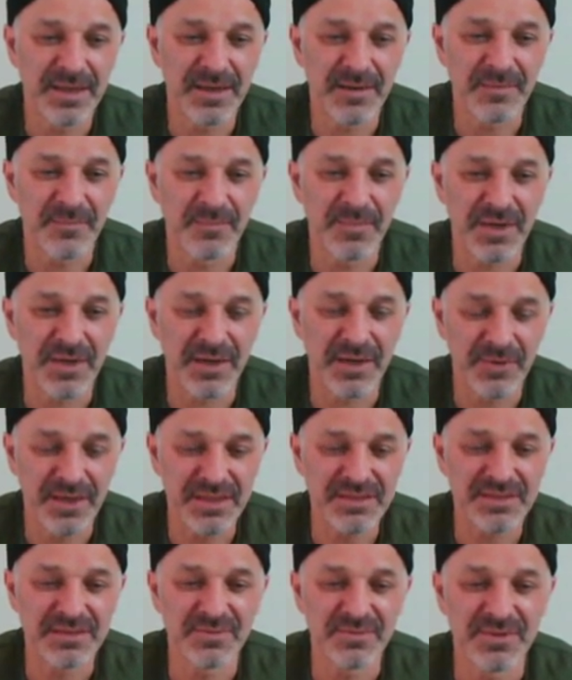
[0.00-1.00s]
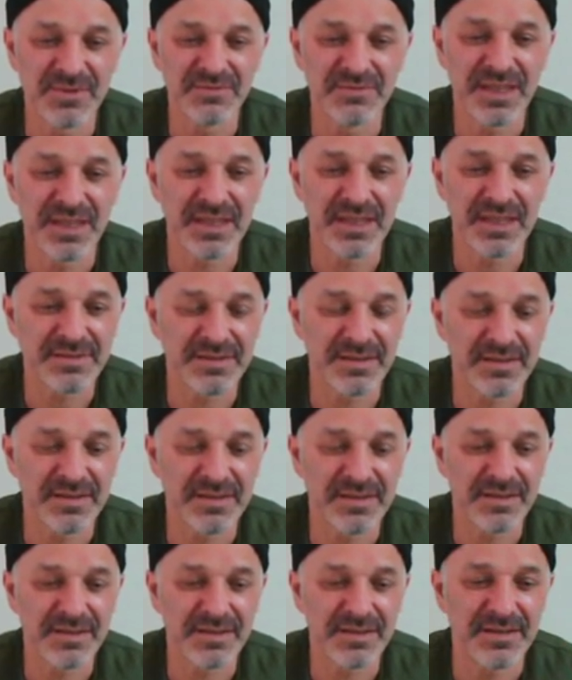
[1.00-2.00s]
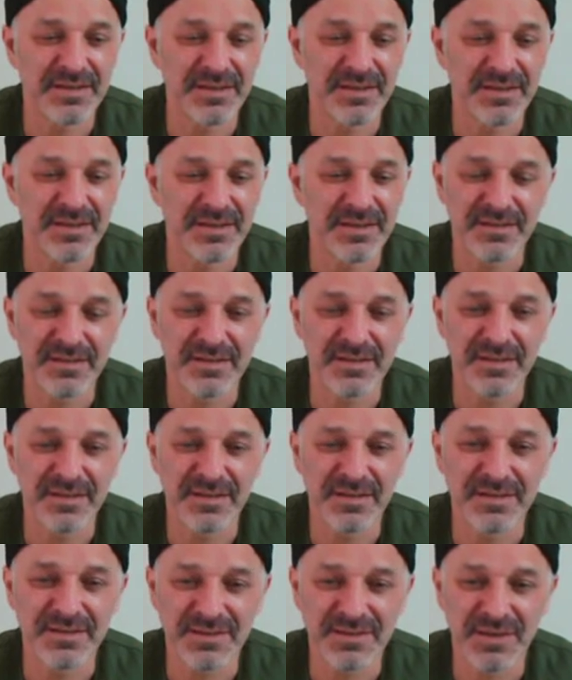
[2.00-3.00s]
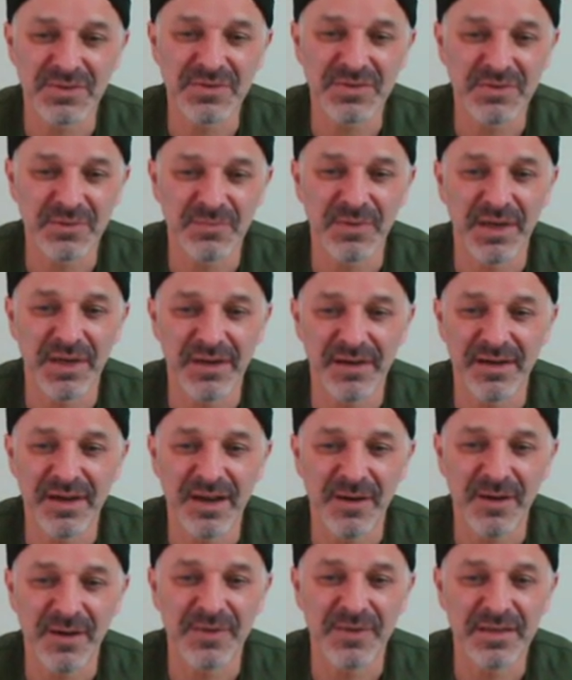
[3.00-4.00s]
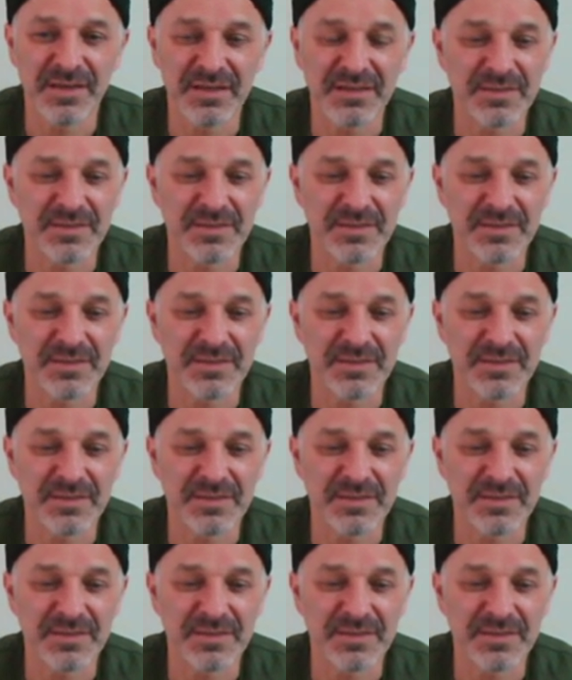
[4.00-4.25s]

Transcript: but I watched the movie last night, and it's also about an outbreak.